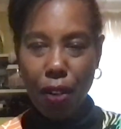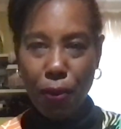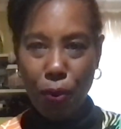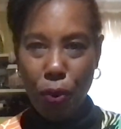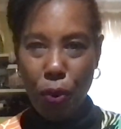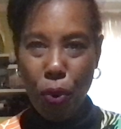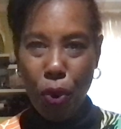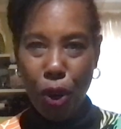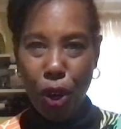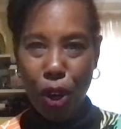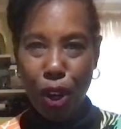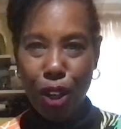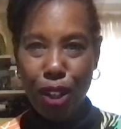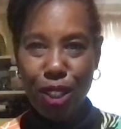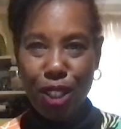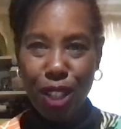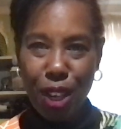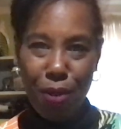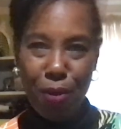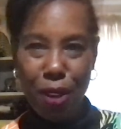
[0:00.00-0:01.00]
for
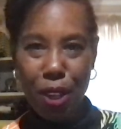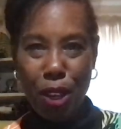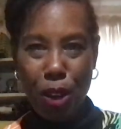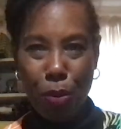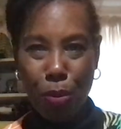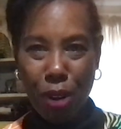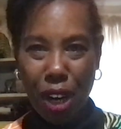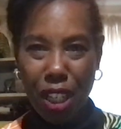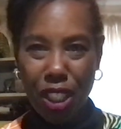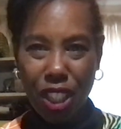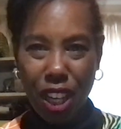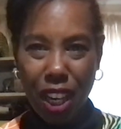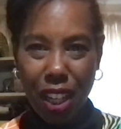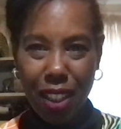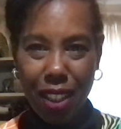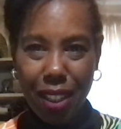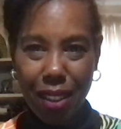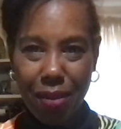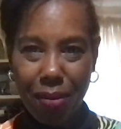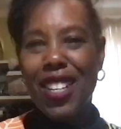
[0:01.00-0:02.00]
sewing your project.